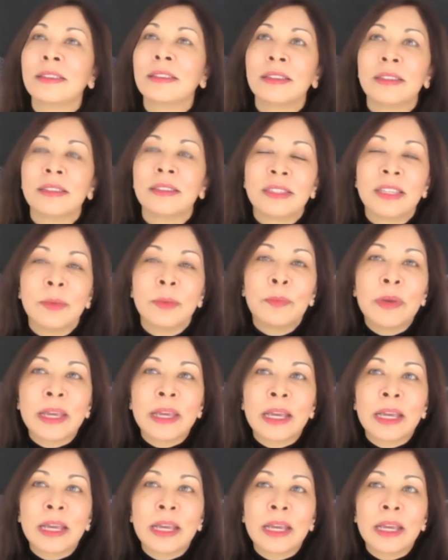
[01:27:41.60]

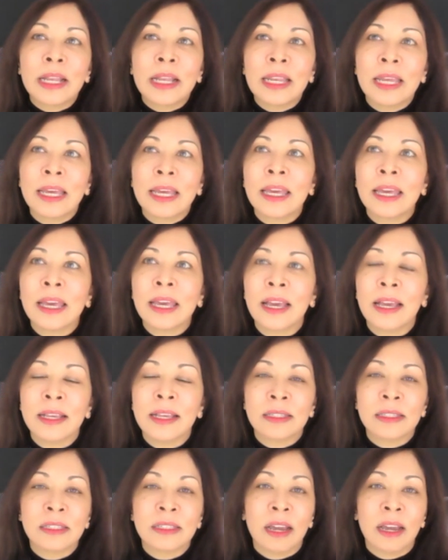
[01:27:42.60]
Typically,
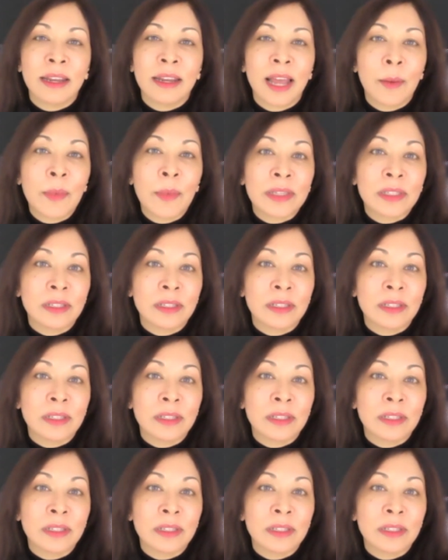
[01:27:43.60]
it's dynamics,